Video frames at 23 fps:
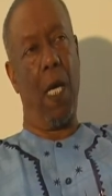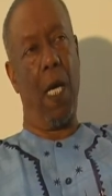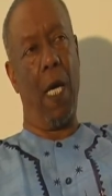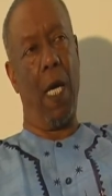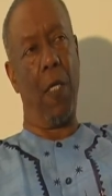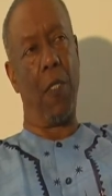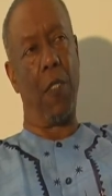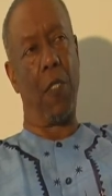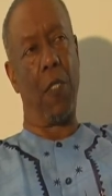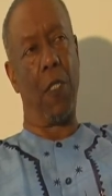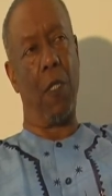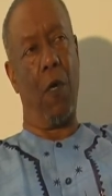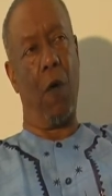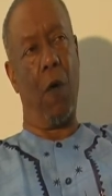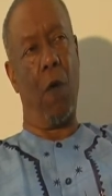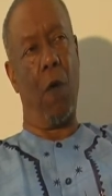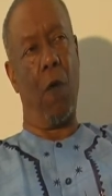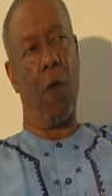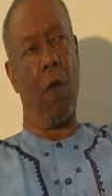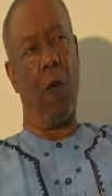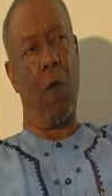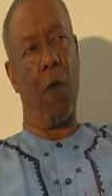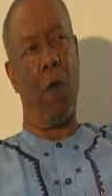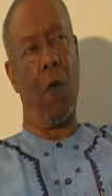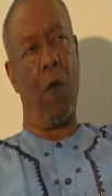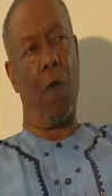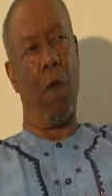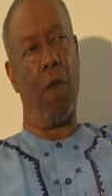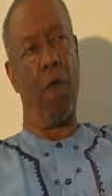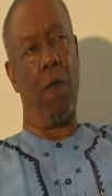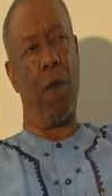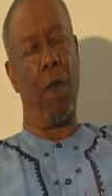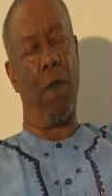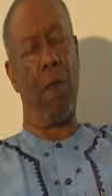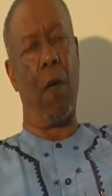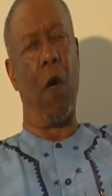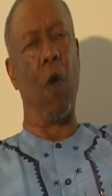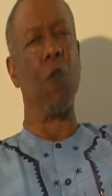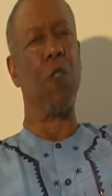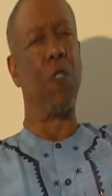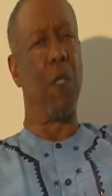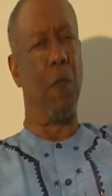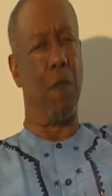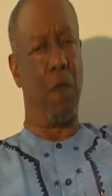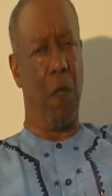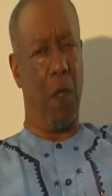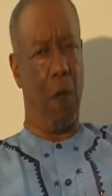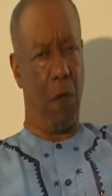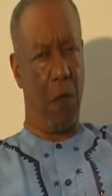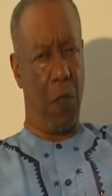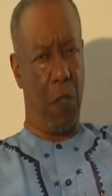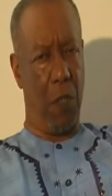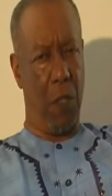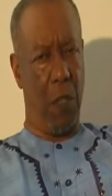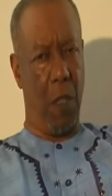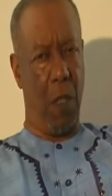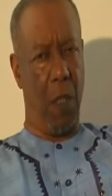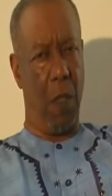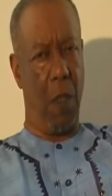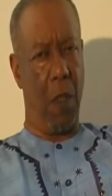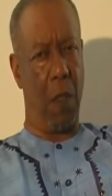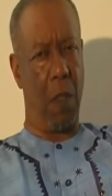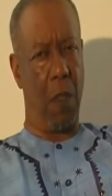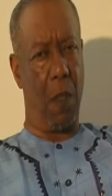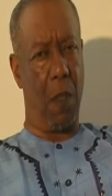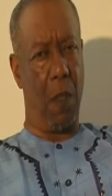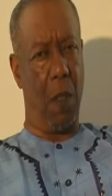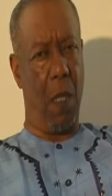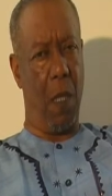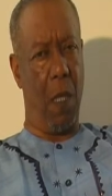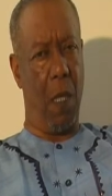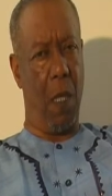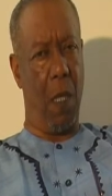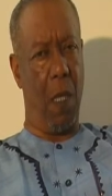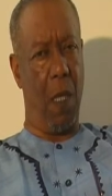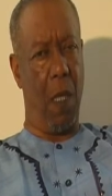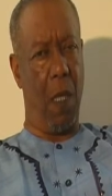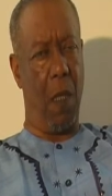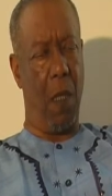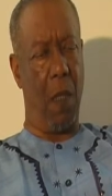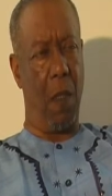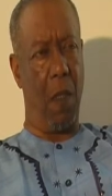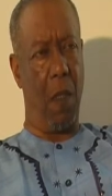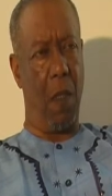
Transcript: And so for most of those years, uh,